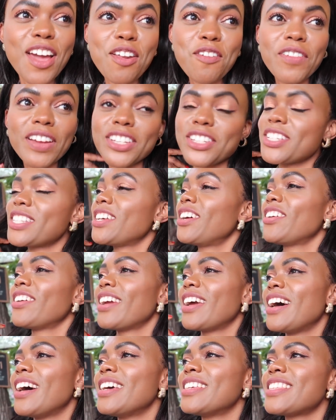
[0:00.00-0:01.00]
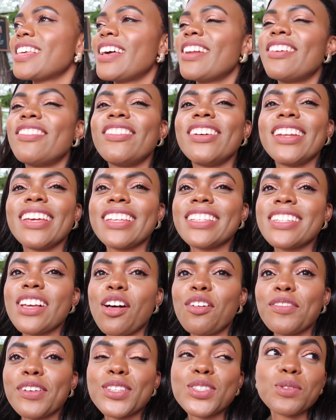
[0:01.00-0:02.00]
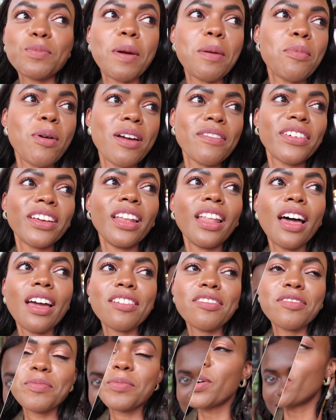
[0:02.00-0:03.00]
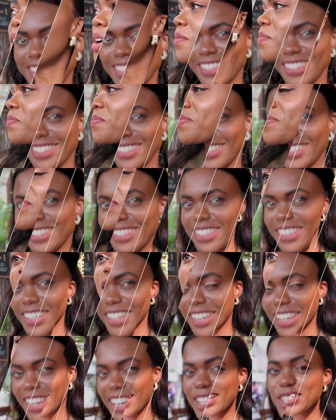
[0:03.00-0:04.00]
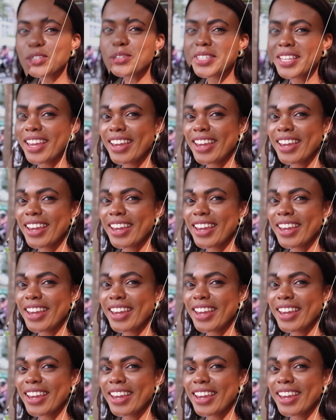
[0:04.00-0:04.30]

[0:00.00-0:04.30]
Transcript: I don't know if I should tell you guys. I don't really delve into my private life, but guess who's